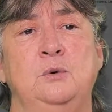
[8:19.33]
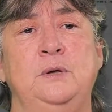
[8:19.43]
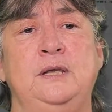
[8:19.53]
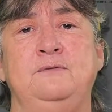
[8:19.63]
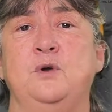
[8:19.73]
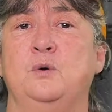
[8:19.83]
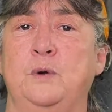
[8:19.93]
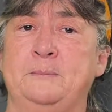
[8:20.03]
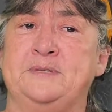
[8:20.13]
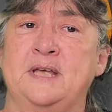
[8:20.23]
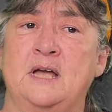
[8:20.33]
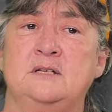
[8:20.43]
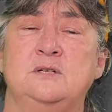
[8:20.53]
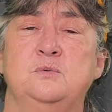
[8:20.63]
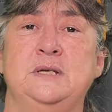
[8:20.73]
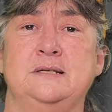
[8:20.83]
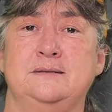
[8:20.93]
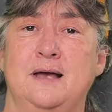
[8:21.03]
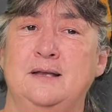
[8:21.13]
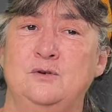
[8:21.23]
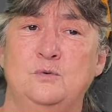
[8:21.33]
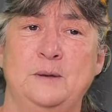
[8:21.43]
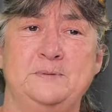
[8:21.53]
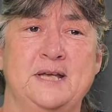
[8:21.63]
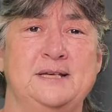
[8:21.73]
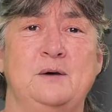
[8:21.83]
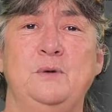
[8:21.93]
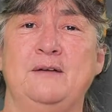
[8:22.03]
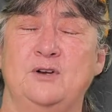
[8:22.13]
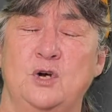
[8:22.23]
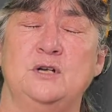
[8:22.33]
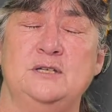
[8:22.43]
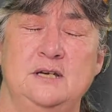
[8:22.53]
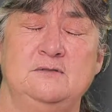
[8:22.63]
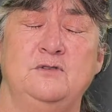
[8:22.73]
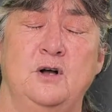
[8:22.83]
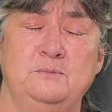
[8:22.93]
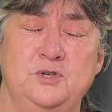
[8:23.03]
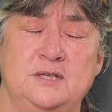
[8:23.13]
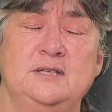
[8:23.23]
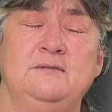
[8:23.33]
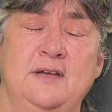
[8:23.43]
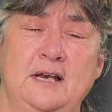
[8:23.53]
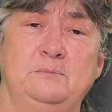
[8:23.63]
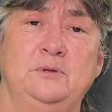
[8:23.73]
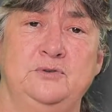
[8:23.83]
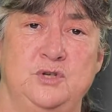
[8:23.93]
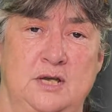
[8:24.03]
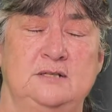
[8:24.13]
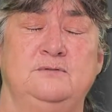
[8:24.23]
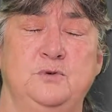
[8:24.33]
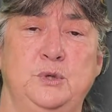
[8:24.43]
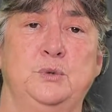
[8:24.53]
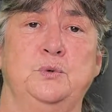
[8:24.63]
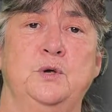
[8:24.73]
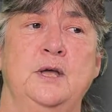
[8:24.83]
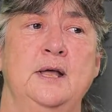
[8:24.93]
We give you a website, we design your website, and we have a content farm just available just for you.